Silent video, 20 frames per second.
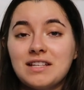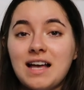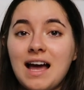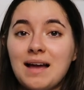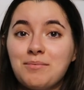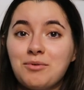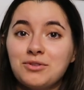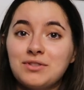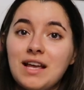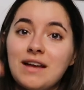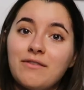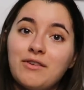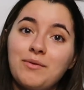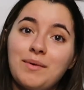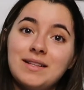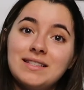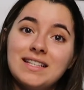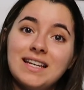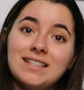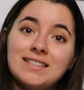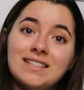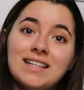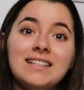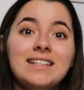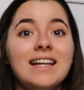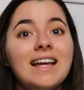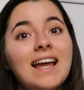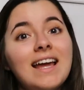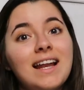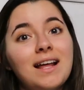I post every Wednesday and
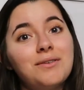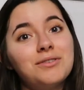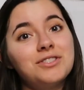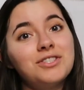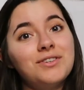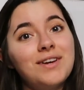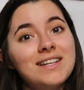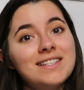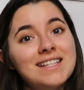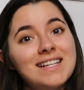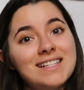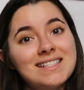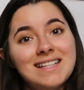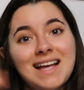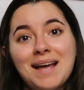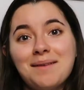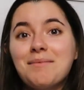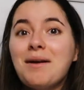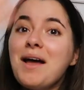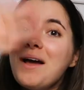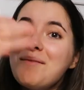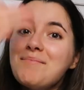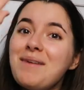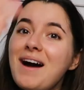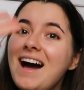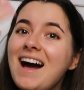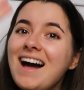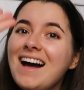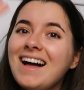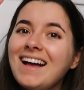Sunday, and I will see you guys next time.
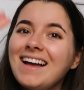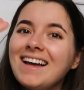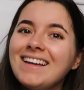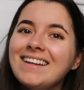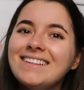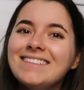Bye.